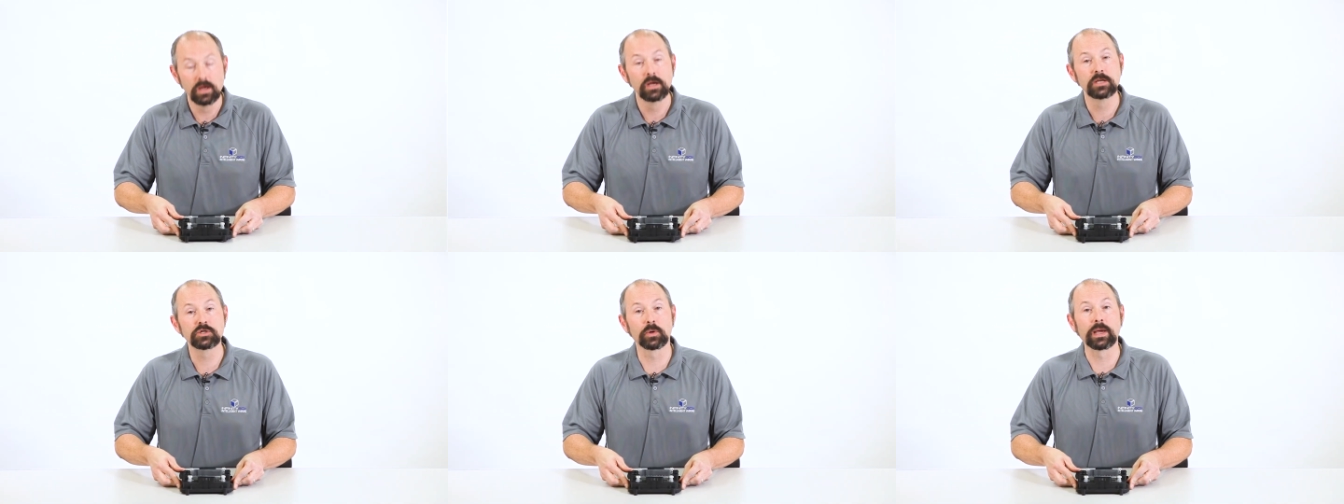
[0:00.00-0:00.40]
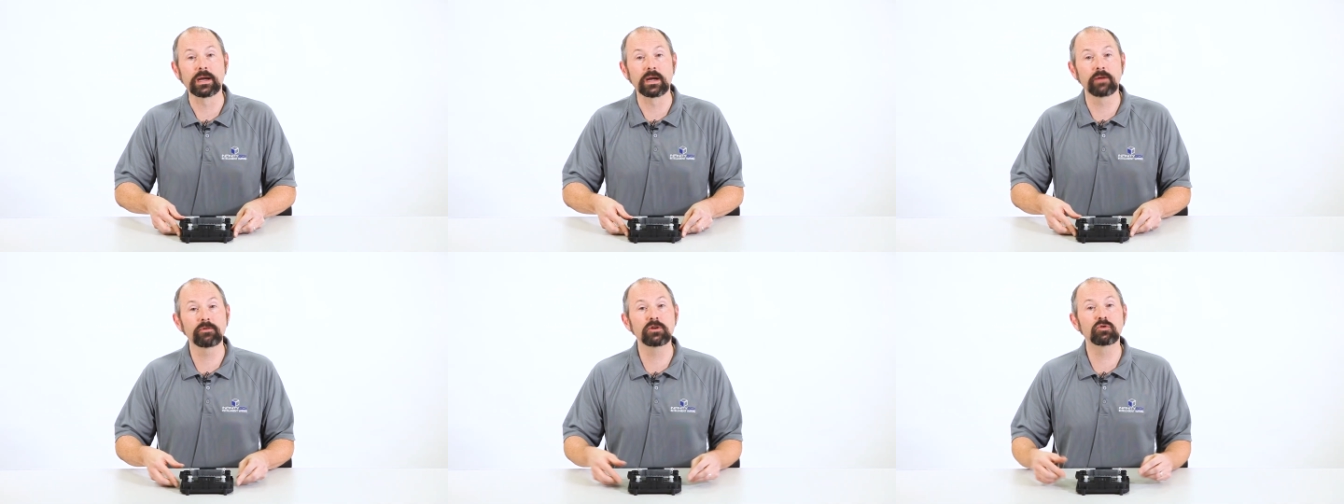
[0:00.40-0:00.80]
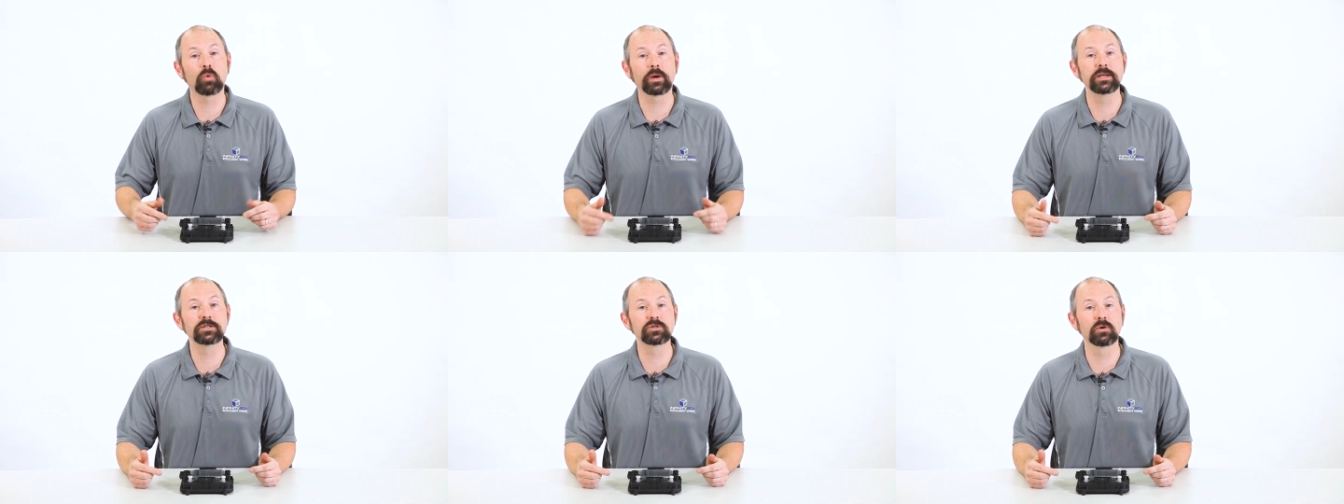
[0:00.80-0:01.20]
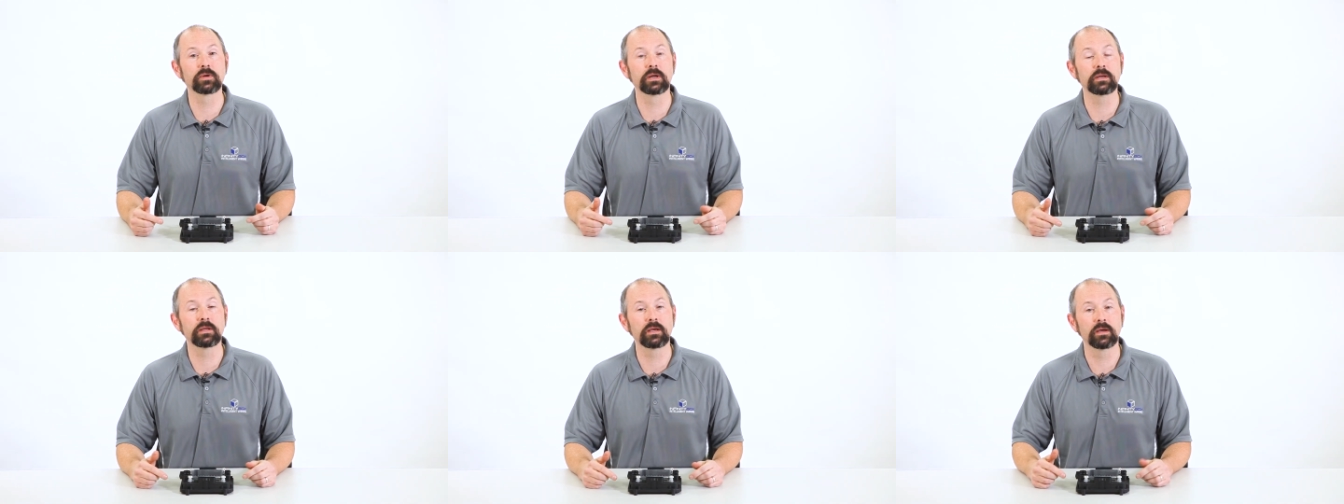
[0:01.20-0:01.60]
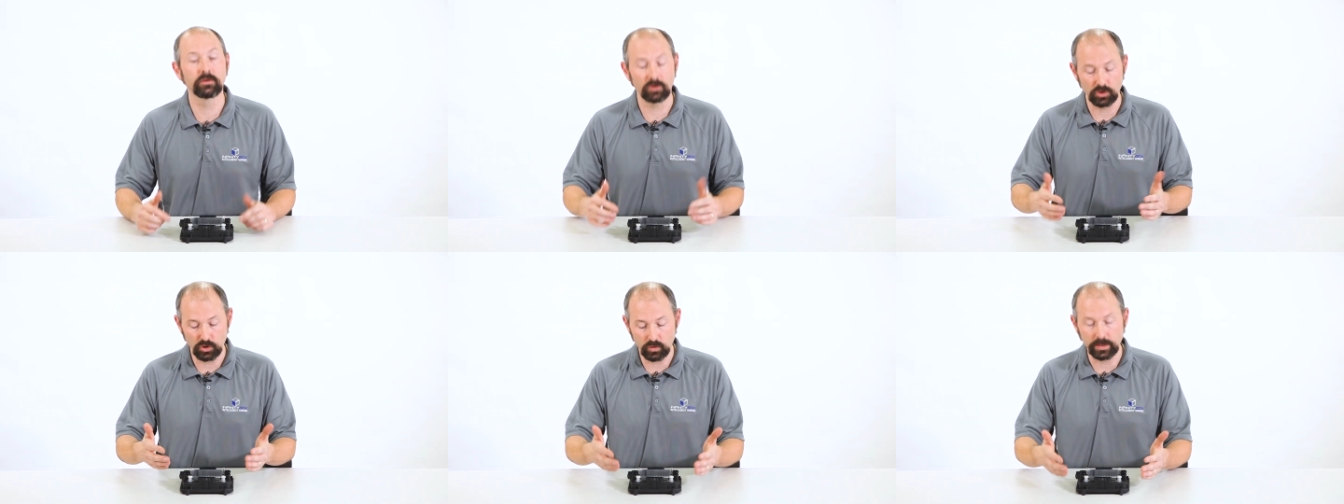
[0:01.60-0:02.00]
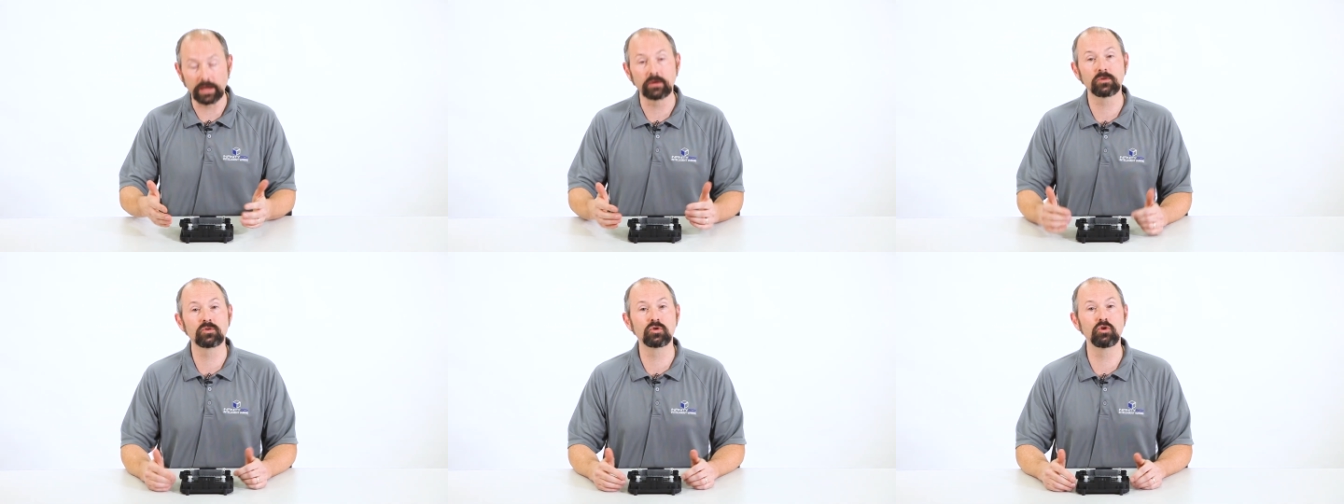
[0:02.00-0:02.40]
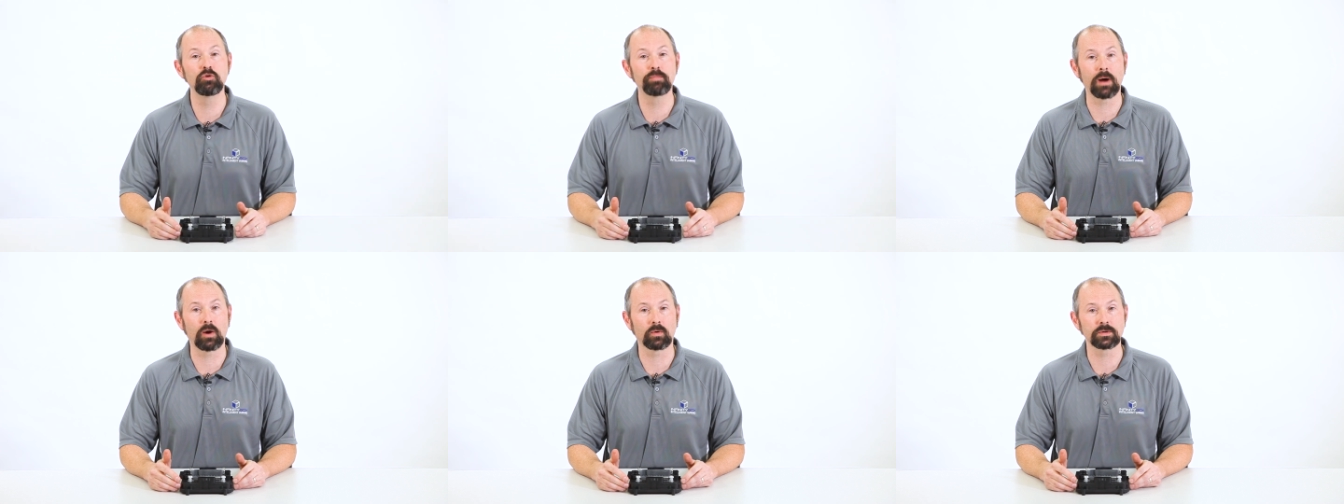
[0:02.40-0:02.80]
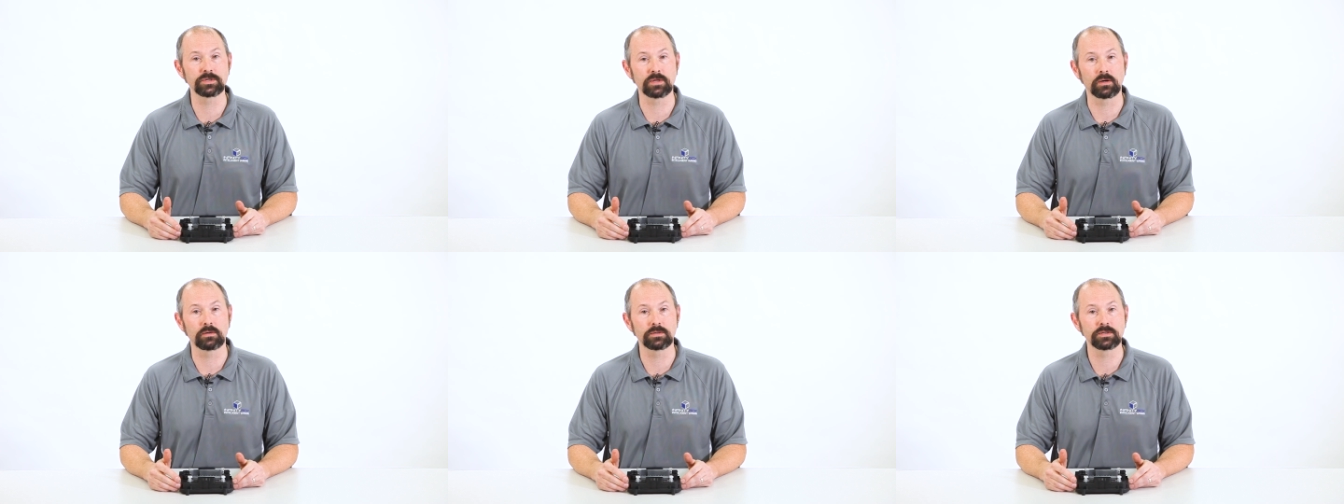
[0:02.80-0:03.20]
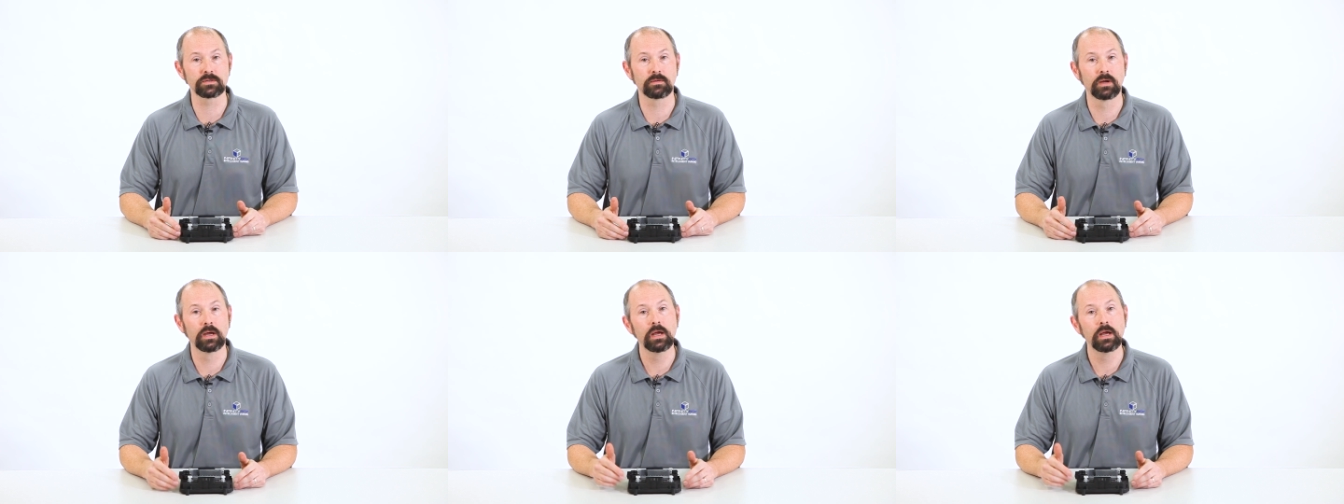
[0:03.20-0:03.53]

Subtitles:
So again, in every 20-circuit kit, you get two power cells.